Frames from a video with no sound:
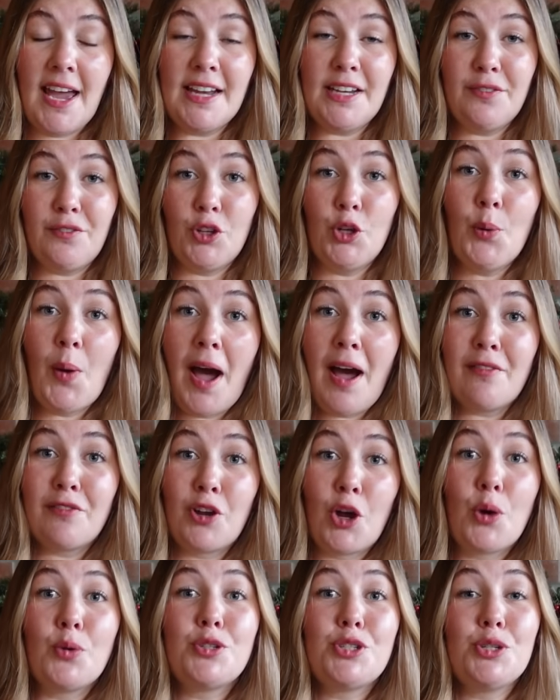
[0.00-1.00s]
And if you have
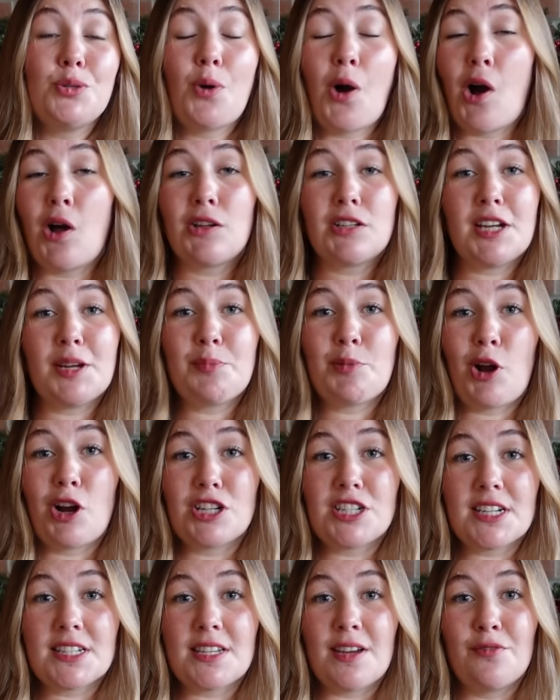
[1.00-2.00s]
go-to holiday
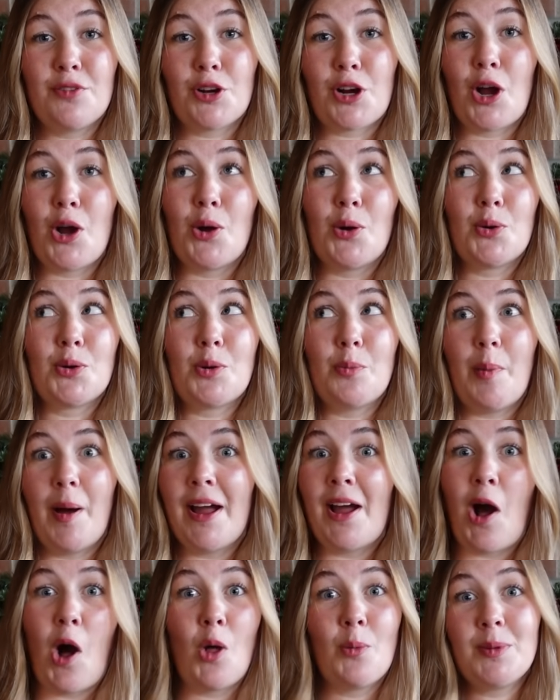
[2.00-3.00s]
projects of your own, by
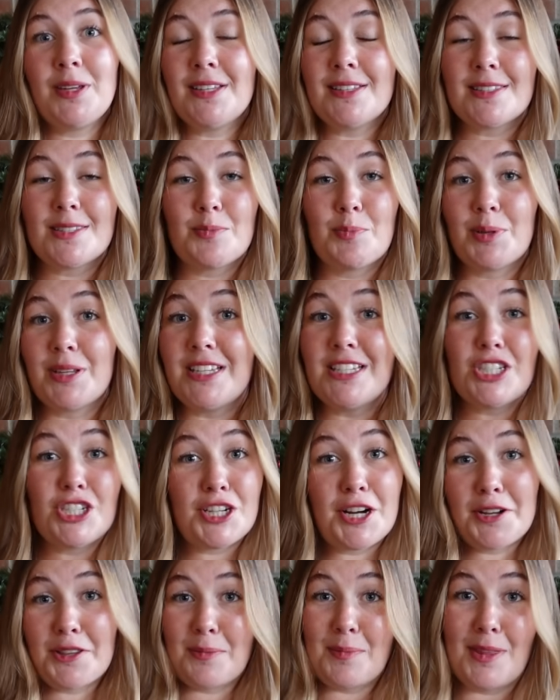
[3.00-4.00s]
all means, please
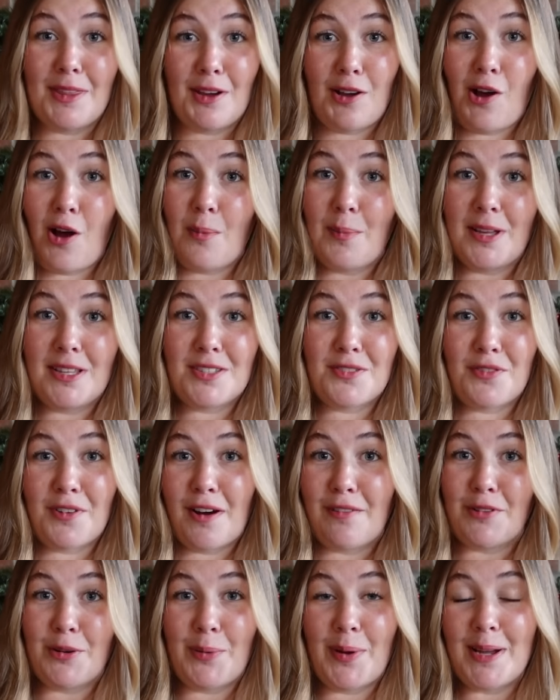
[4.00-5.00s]
share them in the comments for
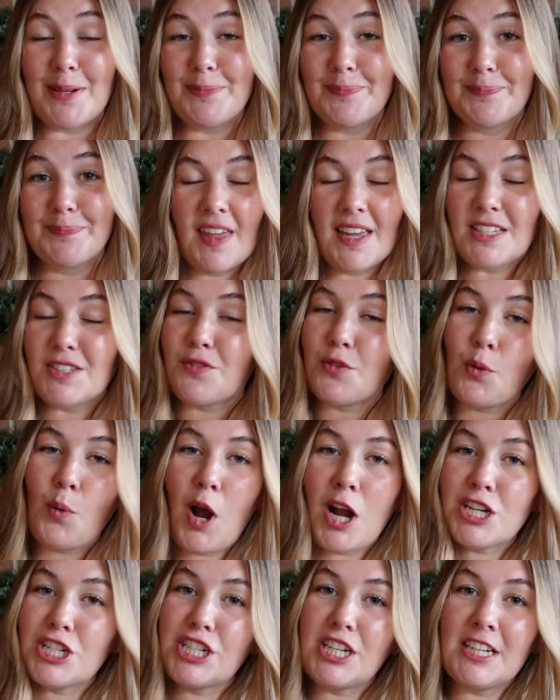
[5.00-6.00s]
everyone. Thanks for
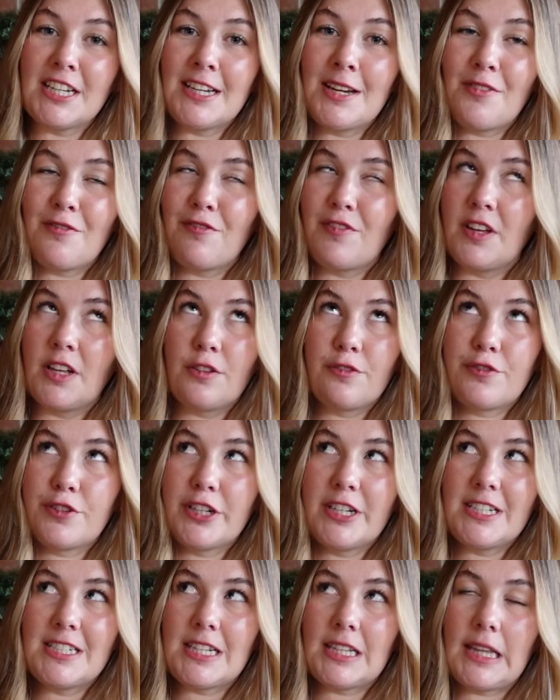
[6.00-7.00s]
watching. Feel
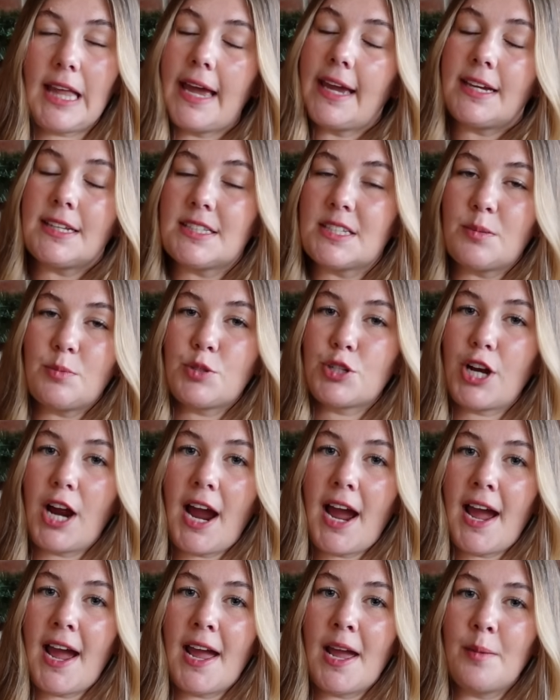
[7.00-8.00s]
free to like and
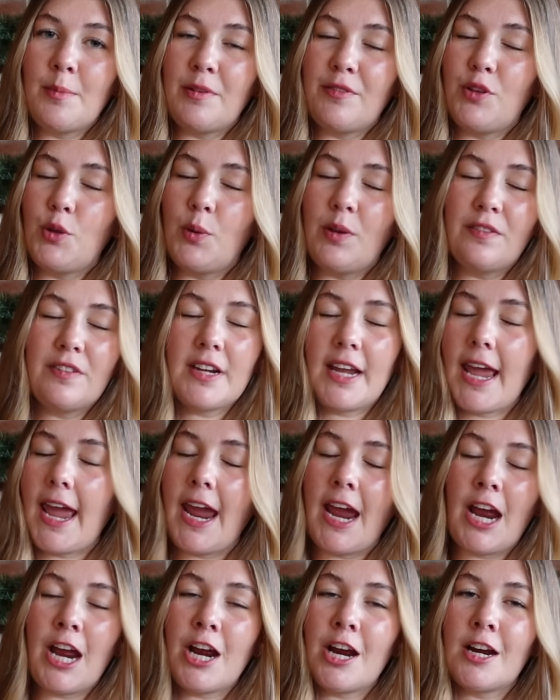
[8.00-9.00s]
subscribe if you even
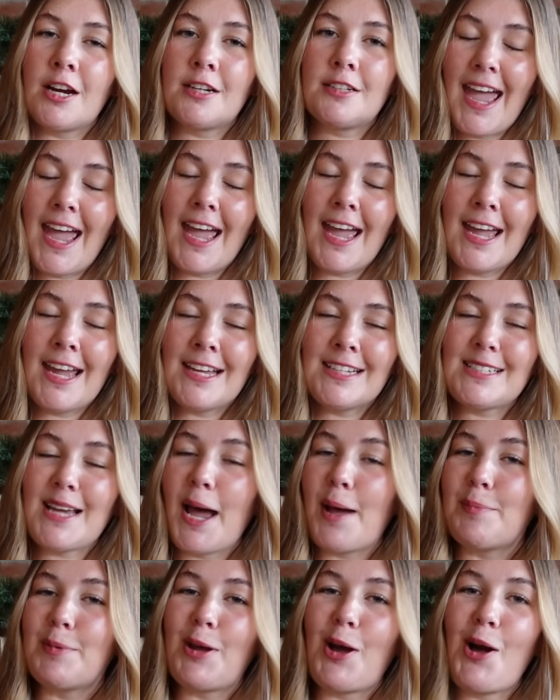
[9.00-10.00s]
care, and
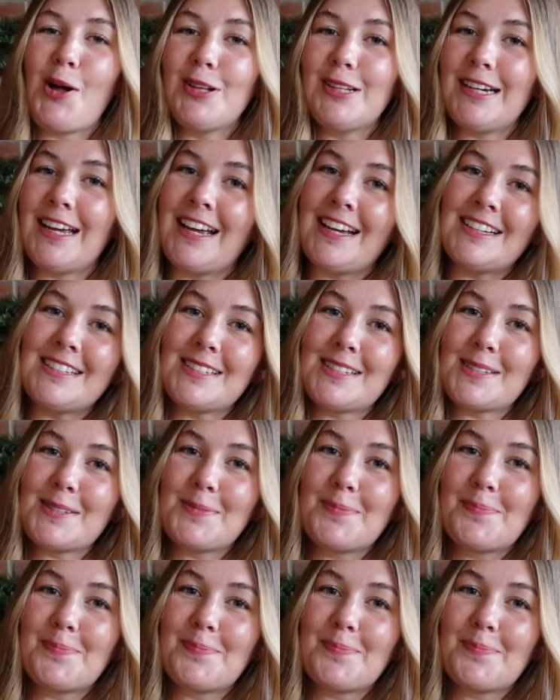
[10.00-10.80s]
happy holidays.